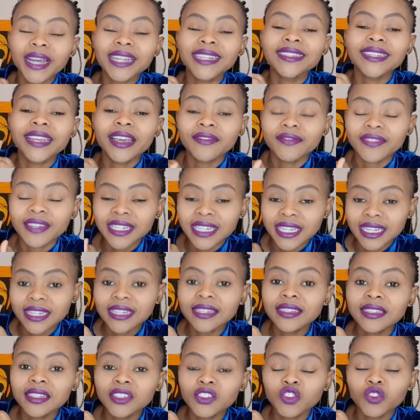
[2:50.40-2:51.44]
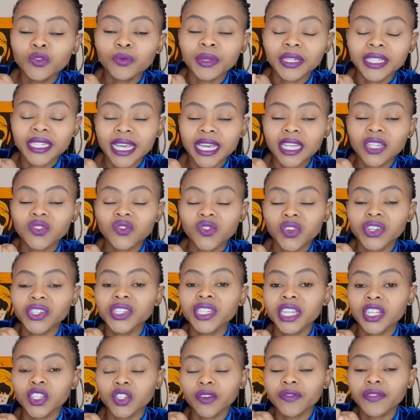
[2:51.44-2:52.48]
have ceased to be tax
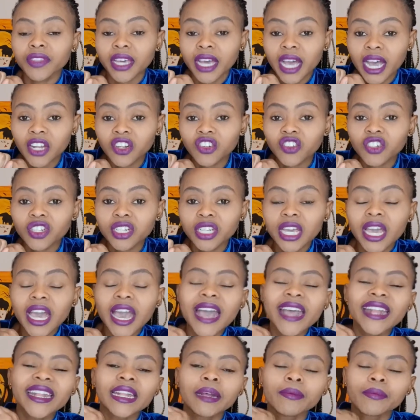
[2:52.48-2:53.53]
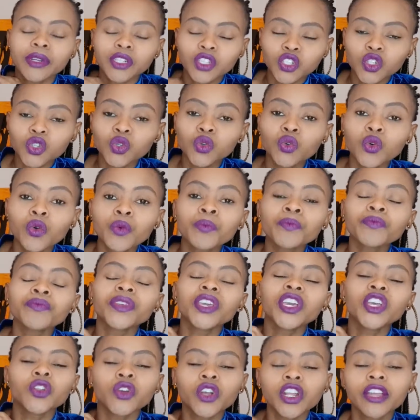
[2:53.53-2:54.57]
resident of the country. Number two,
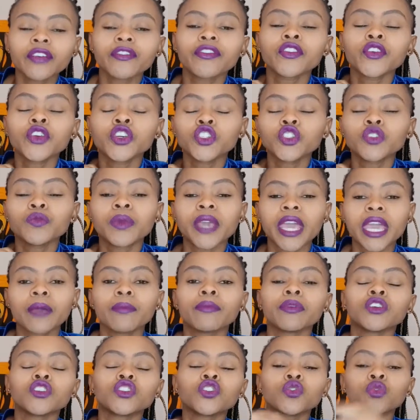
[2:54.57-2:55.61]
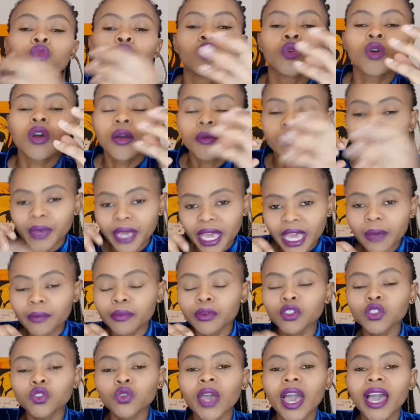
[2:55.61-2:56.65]
in order for you to be able to
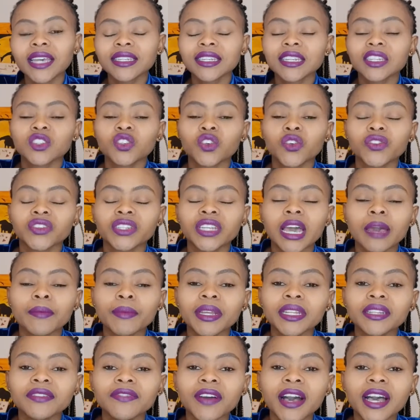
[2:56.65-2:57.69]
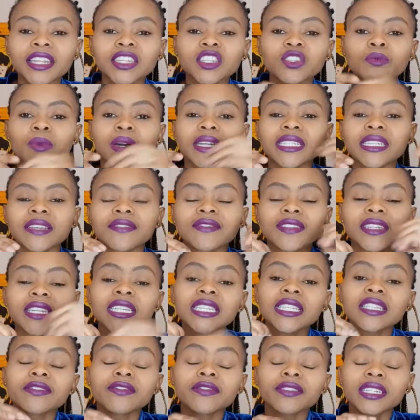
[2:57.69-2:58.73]
access your retirement funds, you must have
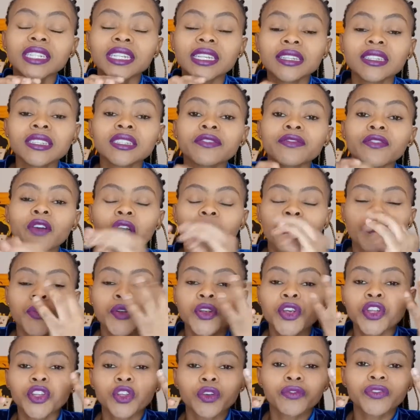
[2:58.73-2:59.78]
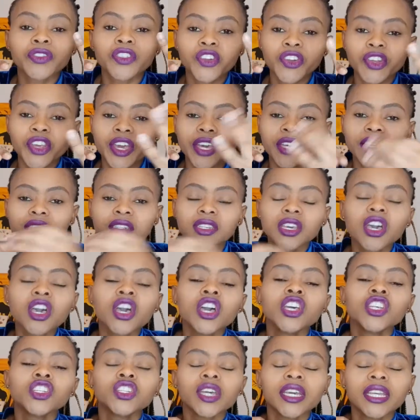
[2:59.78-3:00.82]
ceased for a period of 3 years.
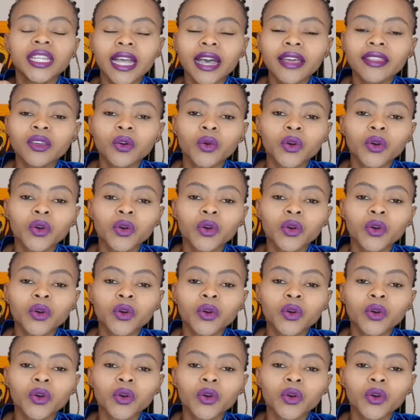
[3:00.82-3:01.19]
So in other